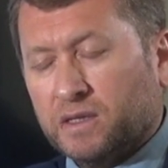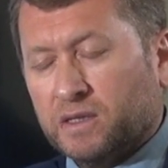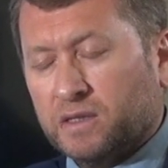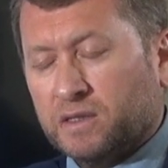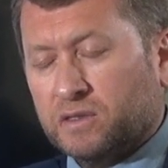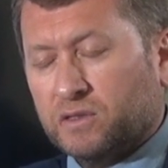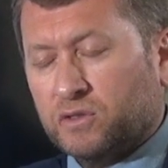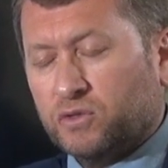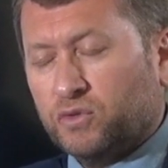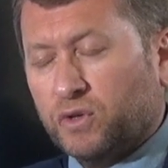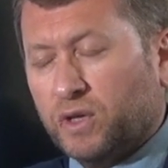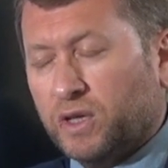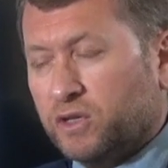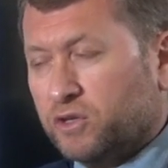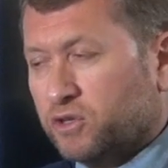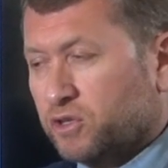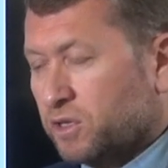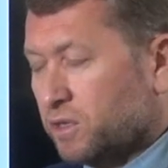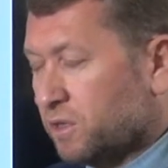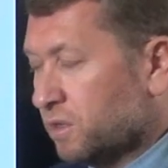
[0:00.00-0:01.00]

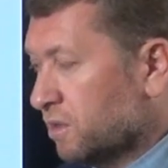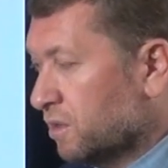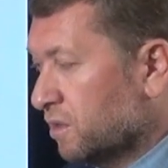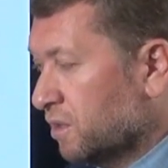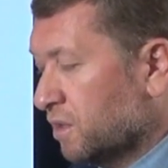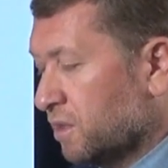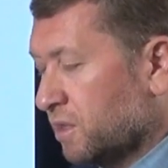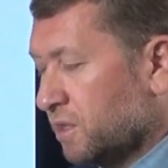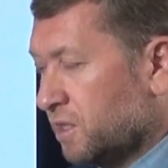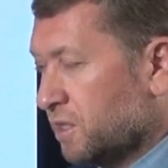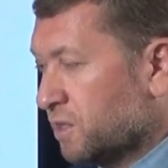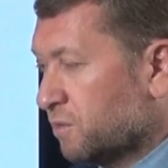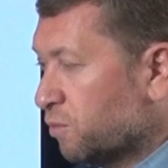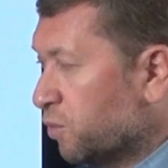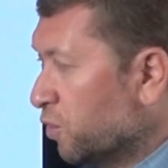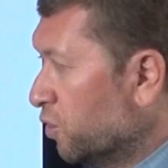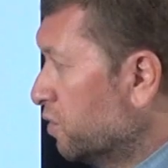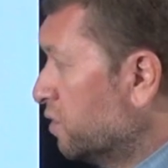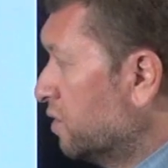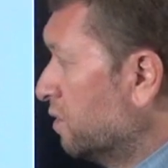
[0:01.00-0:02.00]
situation is
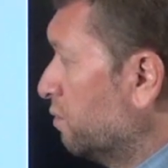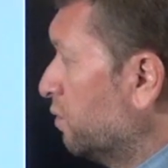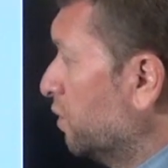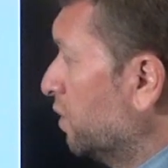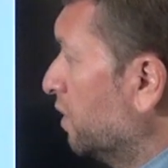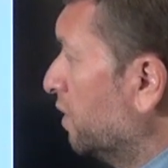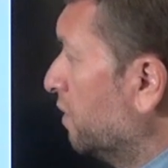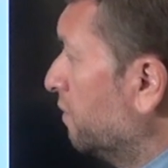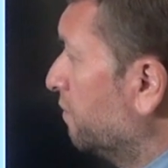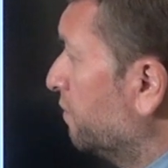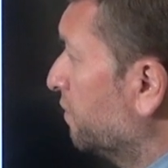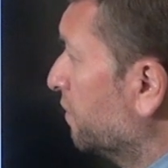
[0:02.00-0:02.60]
possible.